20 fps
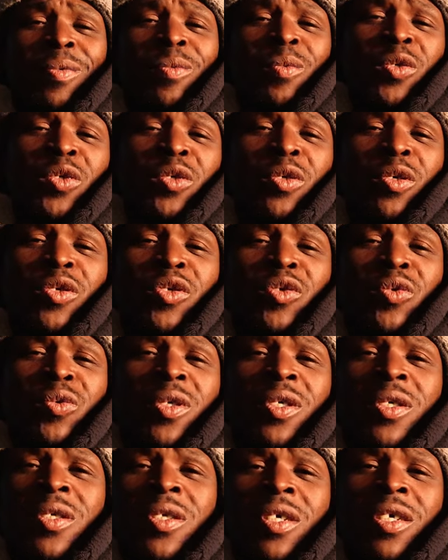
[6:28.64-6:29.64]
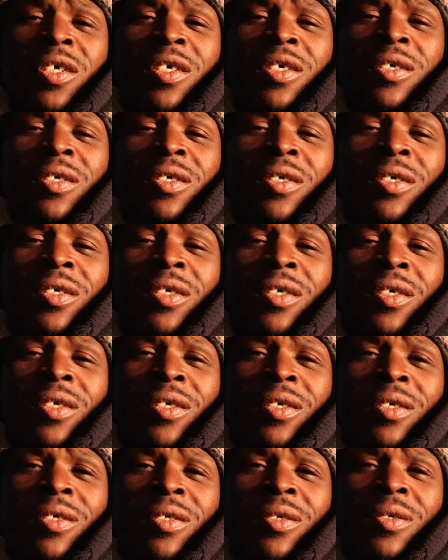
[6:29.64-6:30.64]
when you're a street nigga,
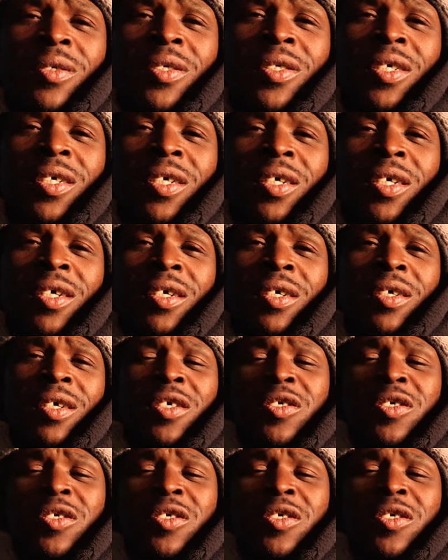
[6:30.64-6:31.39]
you know what I'm saying?